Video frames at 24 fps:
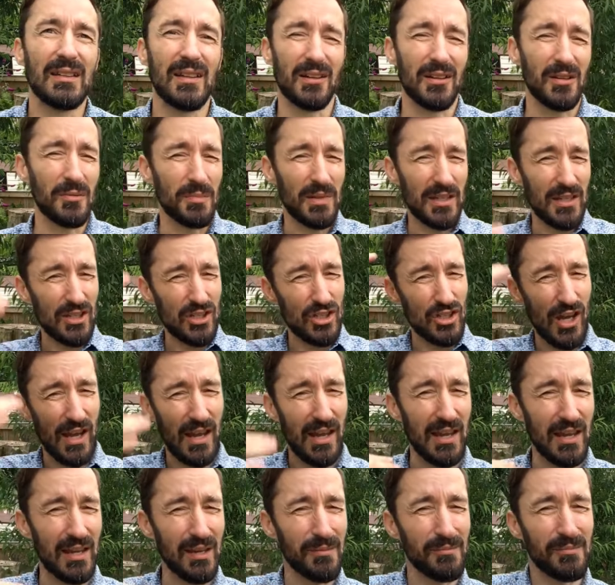There can be
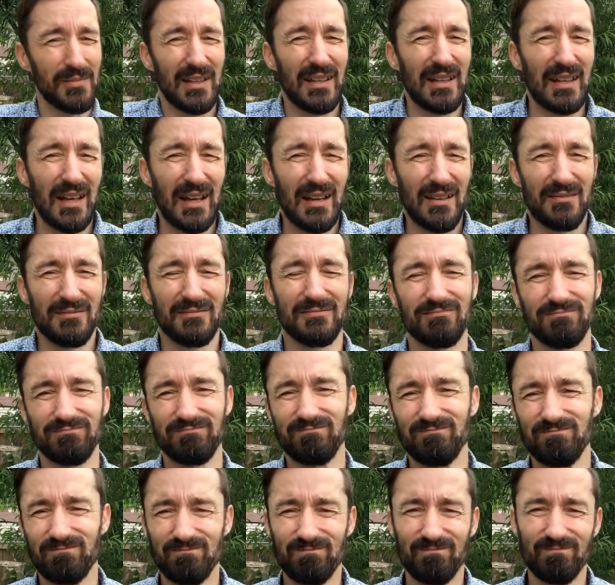shame, like I'm
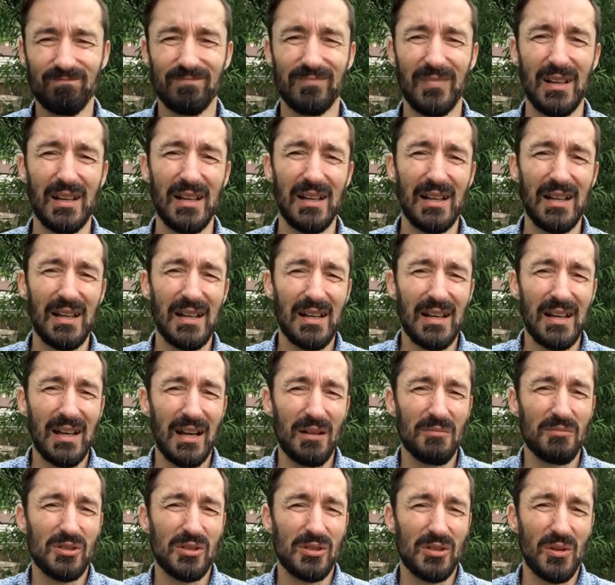
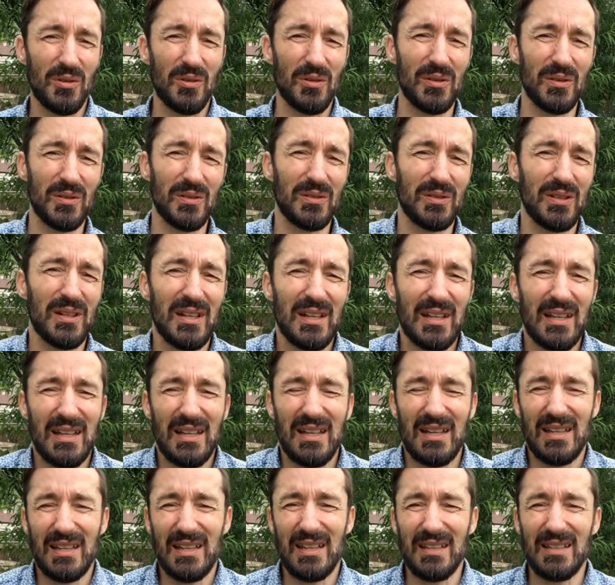so
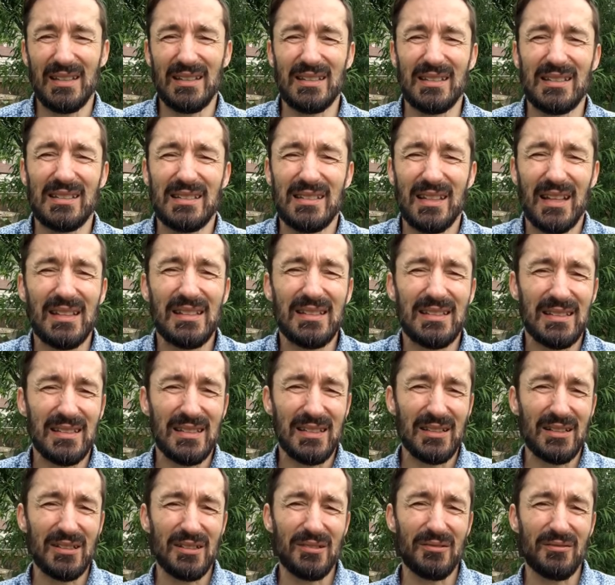
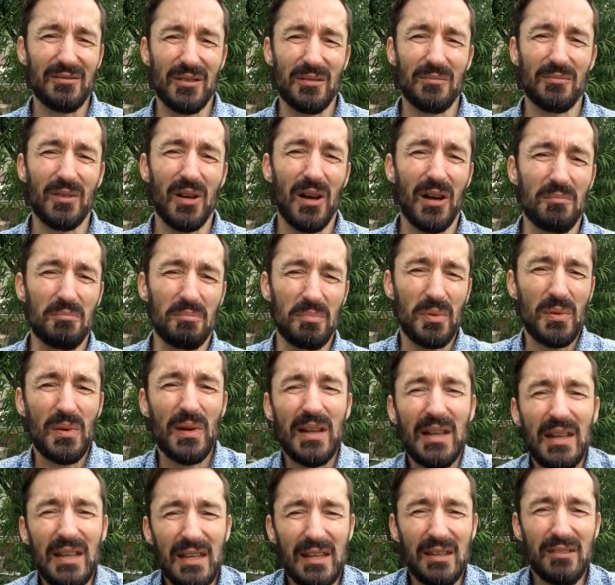indecisive, I'm not
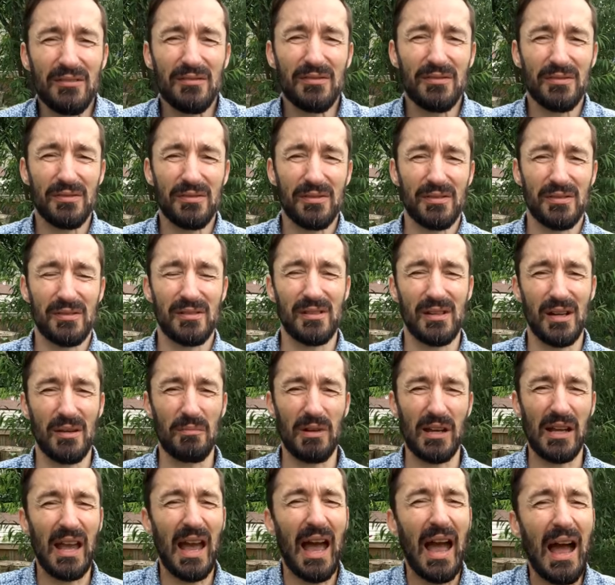brave,
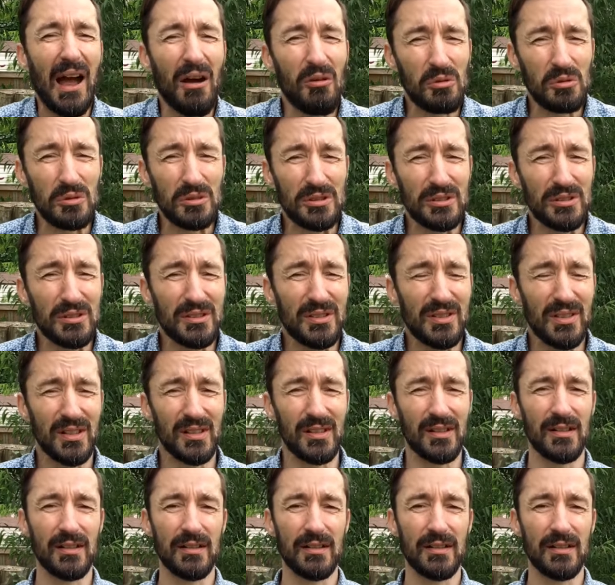I'm a coward.